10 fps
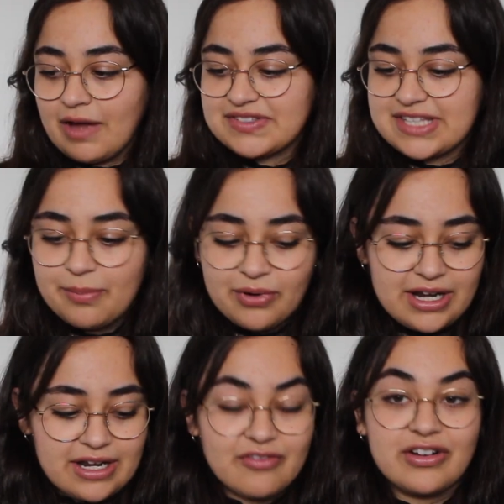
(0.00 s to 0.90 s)
I've
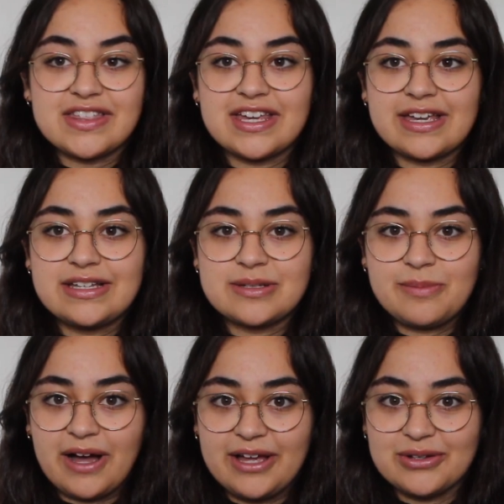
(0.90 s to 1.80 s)
separated everything into
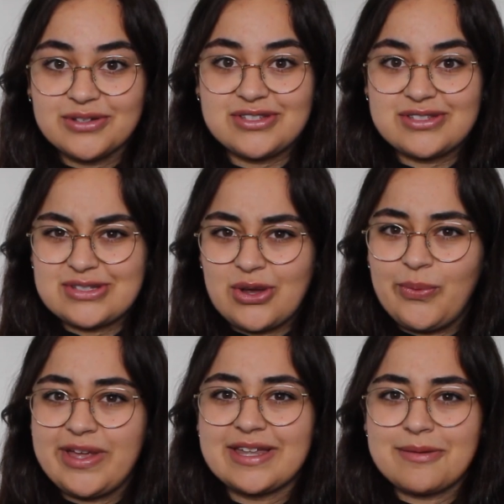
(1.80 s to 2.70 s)
piles so
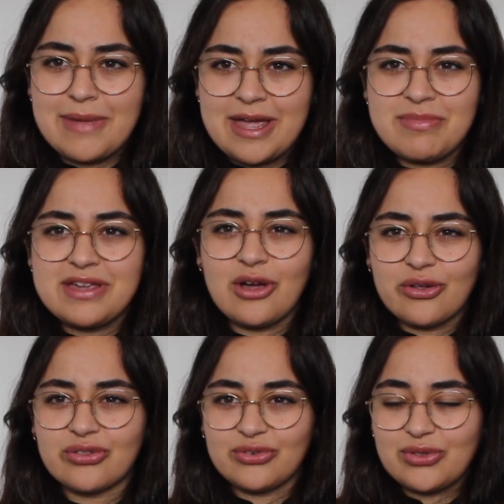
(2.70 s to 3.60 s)
we can maybe
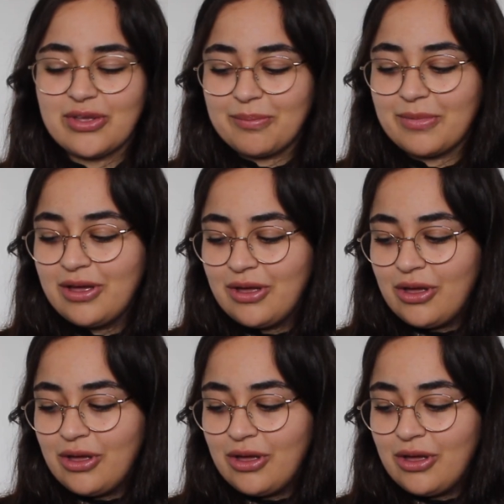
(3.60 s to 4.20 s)
go through them